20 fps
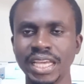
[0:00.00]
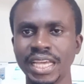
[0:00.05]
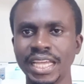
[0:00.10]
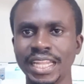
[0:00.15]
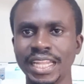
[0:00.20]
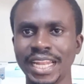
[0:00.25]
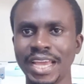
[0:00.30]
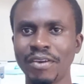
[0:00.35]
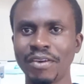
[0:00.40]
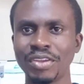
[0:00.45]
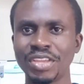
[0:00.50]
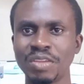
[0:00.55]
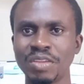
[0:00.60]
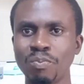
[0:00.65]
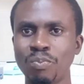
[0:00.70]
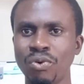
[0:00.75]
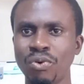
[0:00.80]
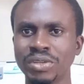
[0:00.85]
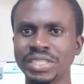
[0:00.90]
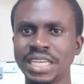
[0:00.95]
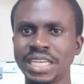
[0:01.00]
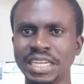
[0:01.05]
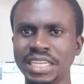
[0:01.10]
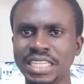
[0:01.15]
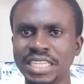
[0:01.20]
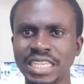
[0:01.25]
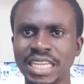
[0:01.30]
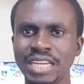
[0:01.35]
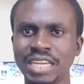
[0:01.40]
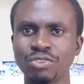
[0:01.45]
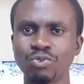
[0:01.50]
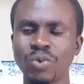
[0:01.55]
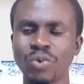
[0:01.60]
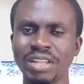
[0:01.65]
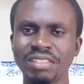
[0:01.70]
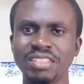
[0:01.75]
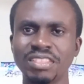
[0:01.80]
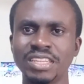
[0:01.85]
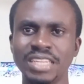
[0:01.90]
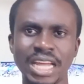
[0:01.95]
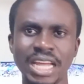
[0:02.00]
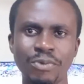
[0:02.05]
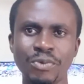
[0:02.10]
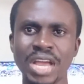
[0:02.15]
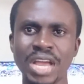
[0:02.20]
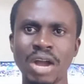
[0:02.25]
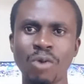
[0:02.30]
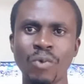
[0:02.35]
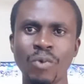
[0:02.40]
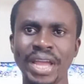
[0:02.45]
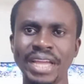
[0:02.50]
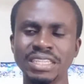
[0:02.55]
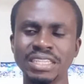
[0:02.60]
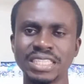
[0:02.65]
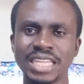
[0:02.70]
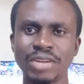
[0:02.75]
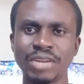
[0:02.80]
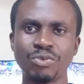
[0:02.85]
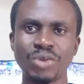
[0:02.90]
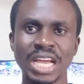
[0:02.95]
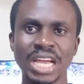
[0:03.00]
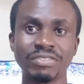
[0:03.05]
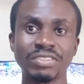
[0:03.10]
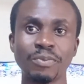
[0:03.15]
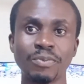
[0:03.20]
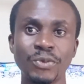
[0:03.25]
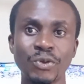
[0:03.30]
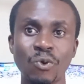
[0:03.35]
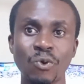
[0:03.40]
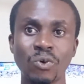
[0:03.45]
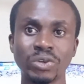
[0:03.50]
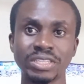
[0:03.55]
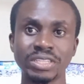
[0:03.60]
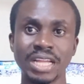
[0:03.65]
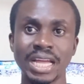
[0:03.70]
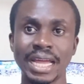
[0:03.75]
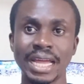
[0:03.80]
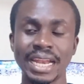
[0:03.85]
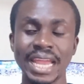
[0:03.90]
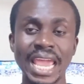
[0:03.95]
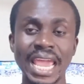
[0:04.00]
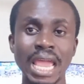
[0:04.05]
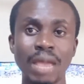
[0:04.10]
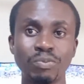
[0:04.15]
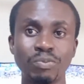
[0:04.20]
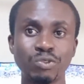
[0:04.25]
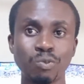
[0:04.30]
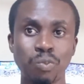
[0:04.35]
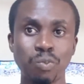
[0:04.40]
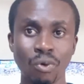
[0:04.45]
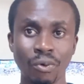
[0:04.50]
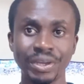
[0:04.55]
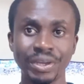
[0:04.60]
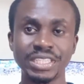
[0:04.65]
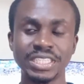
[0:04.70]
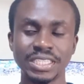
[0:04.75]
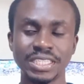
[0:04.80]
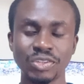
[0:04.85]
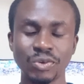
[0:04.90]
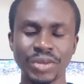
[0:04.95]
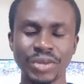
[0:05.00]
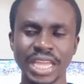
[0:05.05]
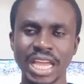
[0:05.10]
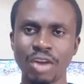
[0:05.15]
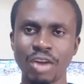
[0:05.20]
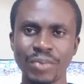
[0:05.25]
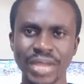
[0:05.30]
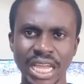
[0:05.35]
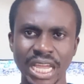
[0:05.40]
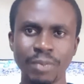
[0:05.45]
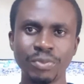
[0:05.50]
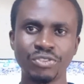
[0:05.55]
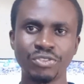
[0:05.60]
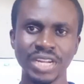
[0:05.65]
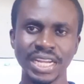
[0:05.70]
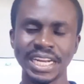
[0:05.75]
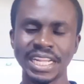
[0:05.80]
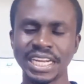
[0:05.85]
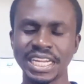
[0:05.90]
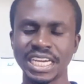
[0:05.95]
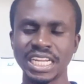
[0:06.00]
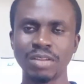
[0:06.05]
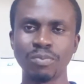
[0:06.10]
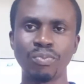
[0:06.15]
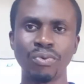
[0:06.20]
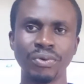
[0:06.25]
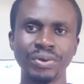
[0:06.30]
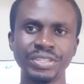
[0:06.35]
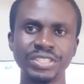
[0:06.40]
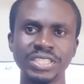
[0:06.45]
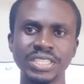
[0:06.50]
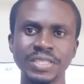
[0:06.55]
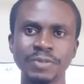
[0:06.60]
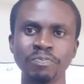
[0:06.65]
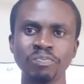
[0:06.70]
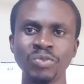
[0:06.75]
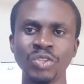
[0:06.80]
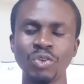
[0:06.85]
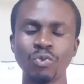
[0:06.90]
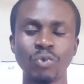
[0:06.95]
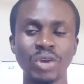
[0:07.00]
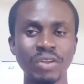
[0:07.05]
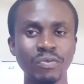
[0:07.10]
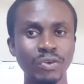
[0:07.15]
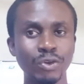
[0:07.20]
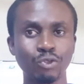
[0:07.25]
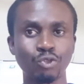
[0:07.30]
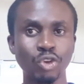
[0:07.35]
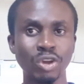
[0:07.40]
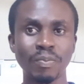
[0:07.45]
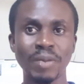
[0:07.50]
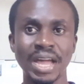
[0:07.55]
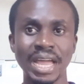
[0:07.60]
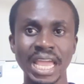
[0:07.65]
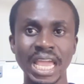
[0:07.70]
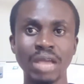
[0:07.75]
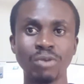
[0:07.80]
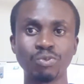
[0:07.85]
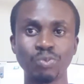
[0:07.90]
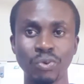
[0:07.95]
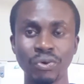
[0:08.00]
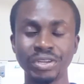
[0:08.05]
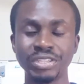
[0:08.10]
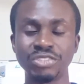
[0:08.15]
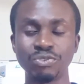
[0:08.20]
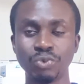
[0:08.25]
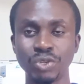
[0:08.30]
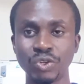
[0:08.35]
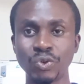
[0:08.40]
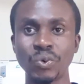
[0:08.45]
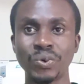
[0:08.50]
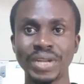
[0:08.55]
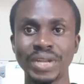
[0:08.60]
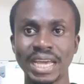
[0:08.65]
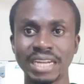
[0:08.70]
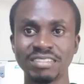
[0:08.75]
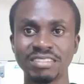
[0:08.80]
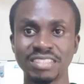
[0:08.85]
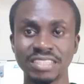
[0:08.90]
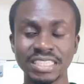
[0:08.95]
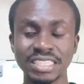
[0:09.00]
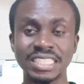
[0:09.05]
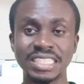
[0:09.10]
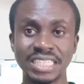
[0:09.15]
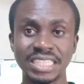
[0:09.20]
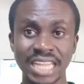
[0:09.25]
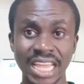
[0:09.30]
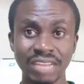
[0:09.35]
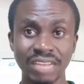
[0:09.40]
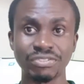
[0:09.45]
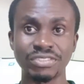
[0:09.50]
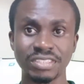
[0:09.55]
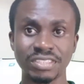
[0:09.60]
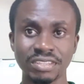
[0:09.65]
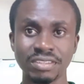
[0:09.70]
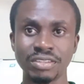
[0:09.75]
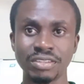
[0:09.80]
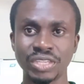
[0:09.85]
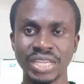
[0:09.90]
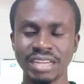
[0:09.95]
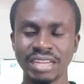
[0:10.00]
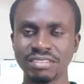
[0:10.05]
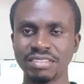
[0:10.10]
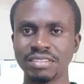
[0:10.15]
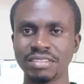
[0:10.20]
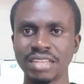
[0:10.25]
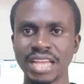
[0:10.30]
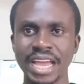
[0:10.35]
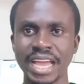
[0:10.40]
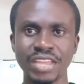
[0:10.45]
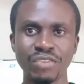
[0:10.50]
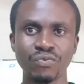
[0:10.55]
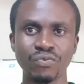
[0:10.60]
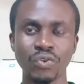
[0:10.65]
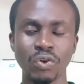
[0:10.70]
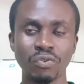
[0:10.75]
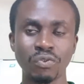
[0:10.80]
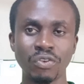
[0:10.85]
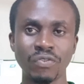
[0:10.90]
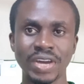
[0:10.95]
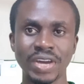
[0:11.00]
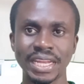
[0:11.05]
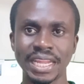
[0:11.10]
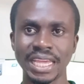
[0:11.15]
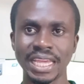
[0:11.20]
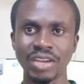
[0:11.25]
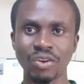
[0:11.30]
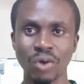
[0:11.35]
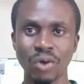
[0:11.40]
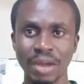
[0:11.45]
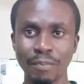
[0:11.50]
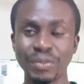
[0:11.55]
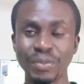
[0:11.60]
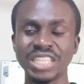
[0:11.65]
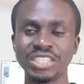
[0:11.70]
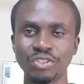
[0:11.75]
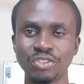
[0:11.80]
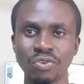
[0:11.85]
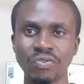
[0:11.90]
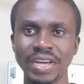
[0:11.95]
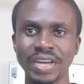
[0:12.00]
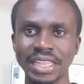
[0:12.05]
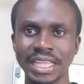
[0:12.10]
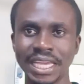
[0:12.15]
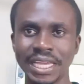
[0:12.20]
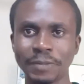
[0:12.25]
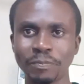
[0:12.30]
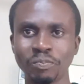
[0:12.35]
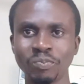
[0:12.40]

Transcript: Now, importantly, one thing that we are aware is that we have something called an Erb's point. Okay, I'll be coming to the clinical point. Whenever we talk about Erb's point, we know that 6 nerves, are involved over there or are meeting over there.